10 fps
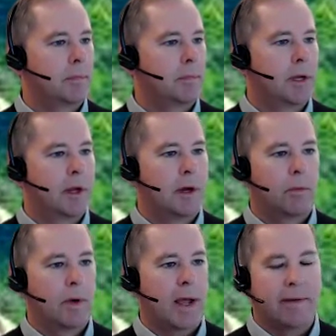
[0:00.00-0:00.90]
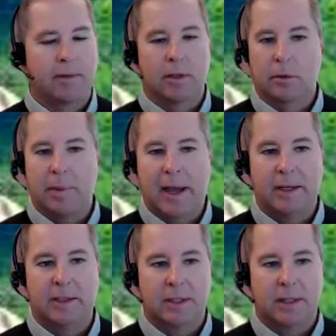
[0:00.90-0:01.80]
You know, haven't looked
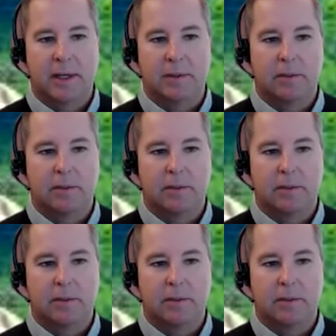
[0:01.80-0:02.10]
back since.